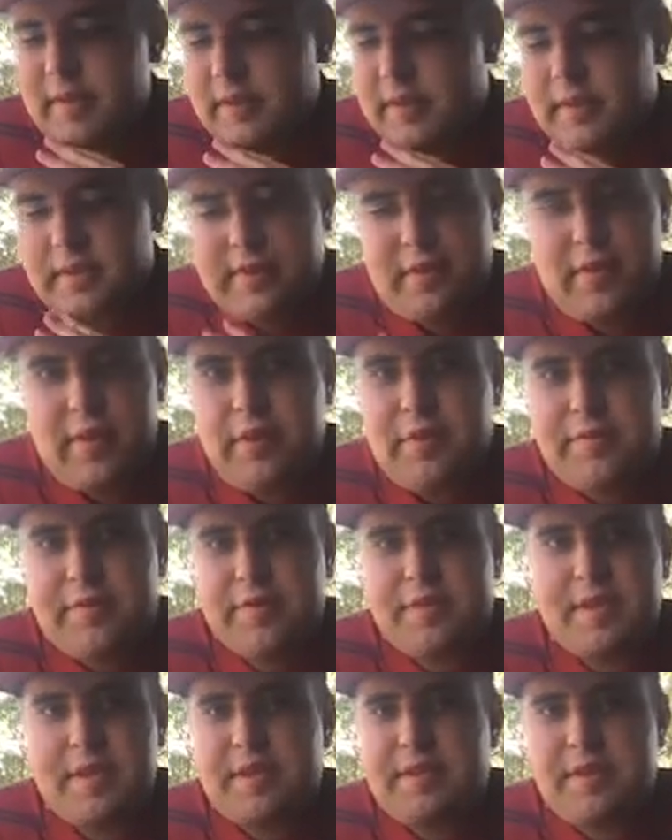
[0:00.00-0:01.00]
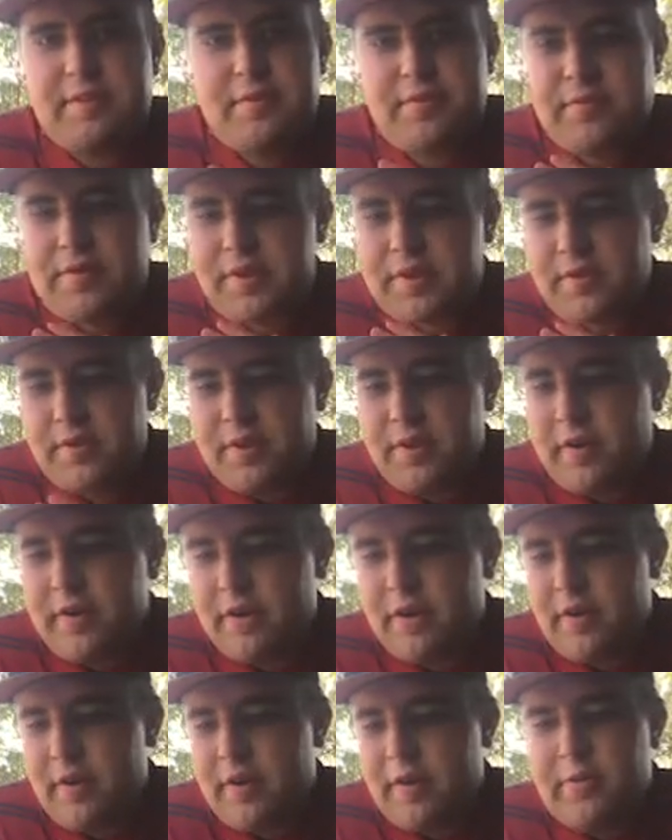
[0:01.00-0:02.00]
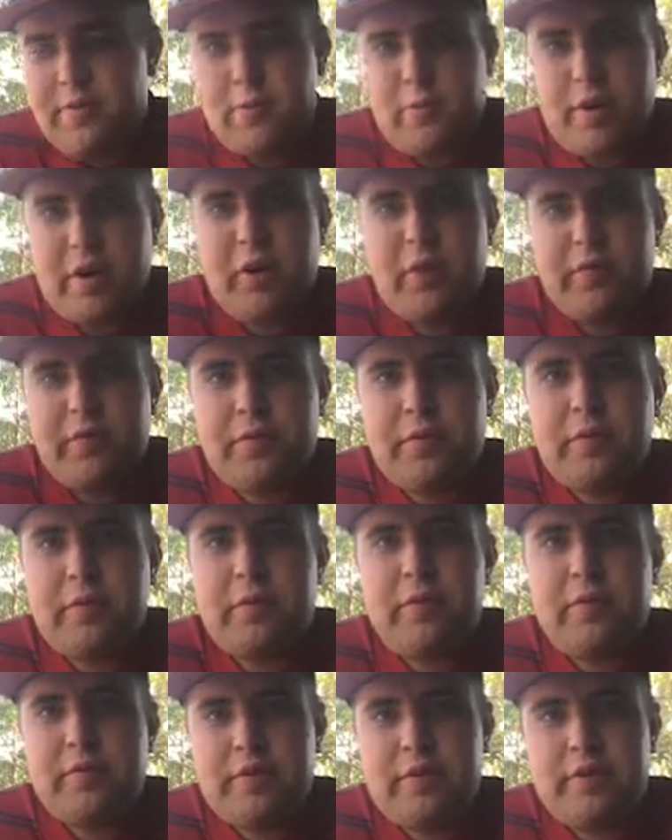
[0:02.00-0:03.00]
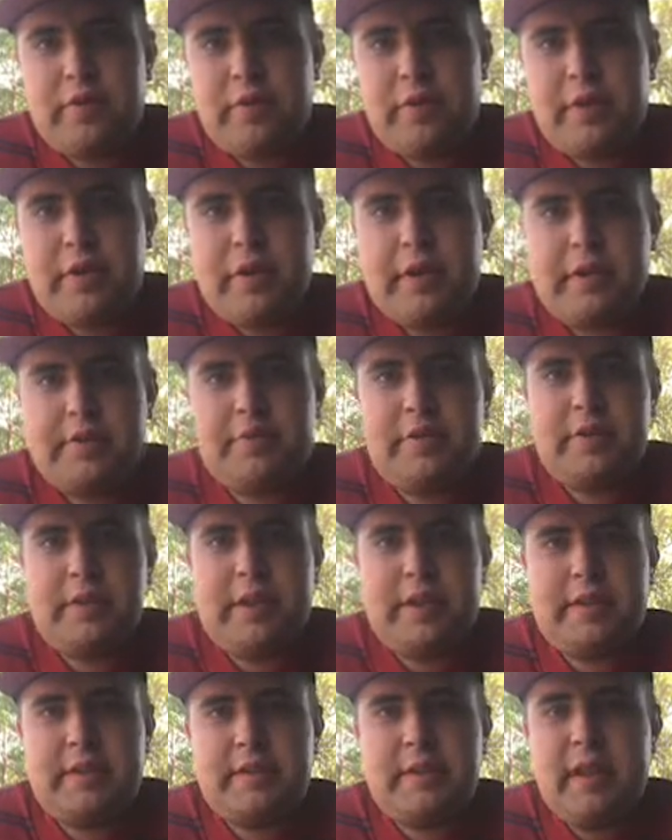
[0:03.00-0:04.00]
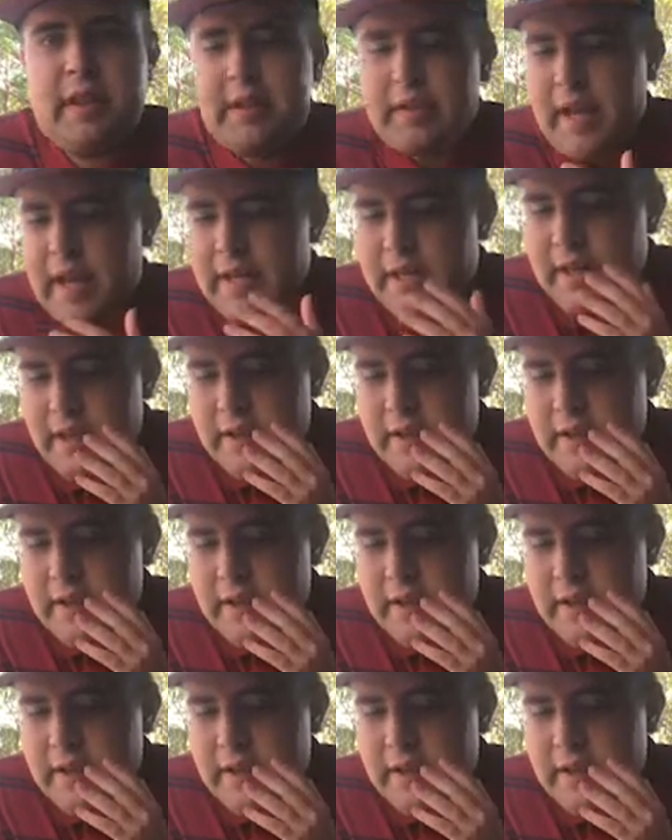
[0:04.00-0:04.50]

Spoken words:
goes, it's just not going to go well for the Newcastle Jets. They need